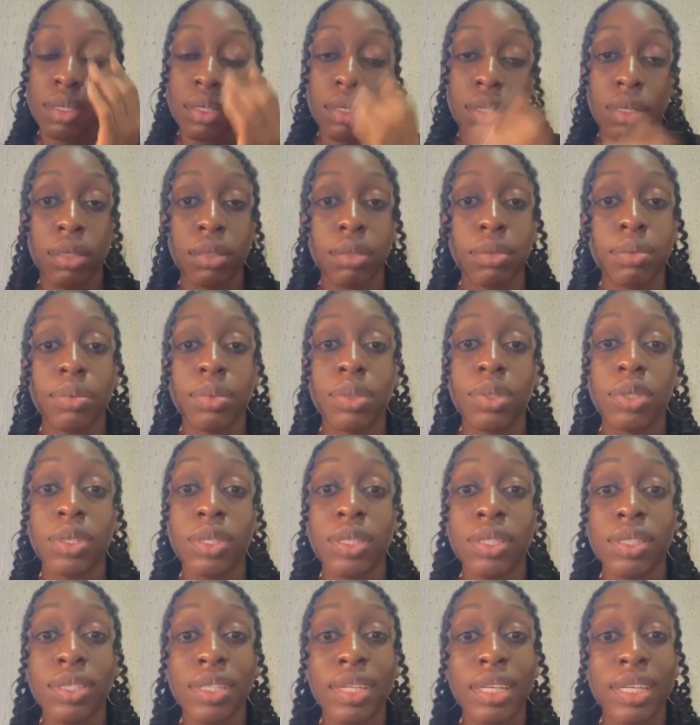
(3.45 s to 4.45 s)
So
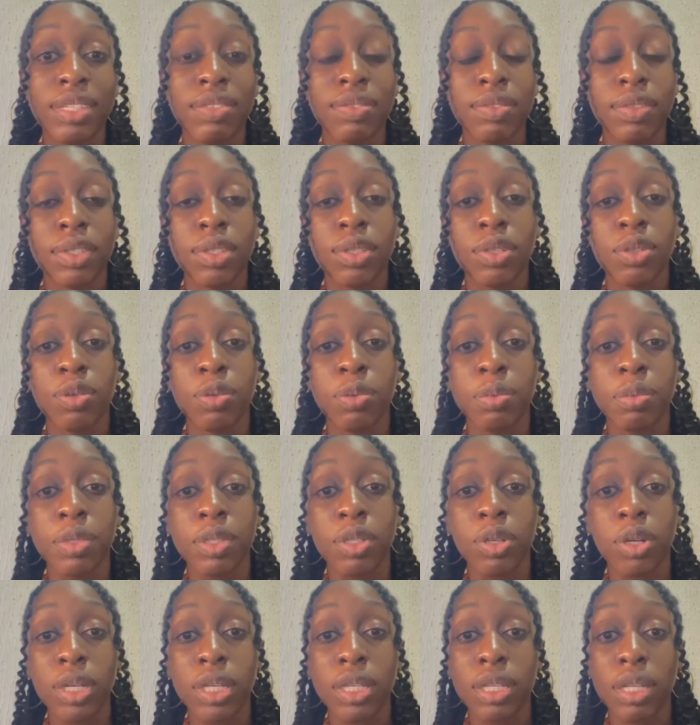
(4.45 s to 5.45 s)
in today's video we'll be
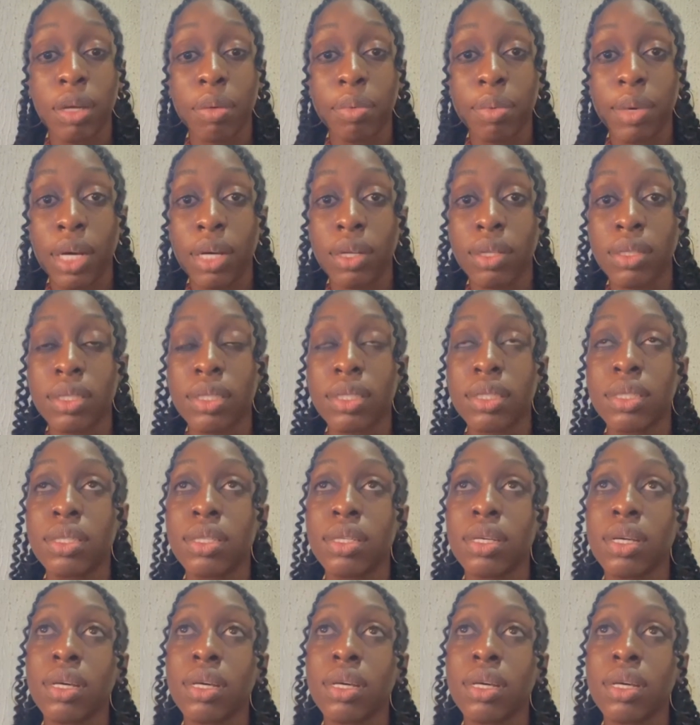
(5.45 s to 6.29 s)
talking about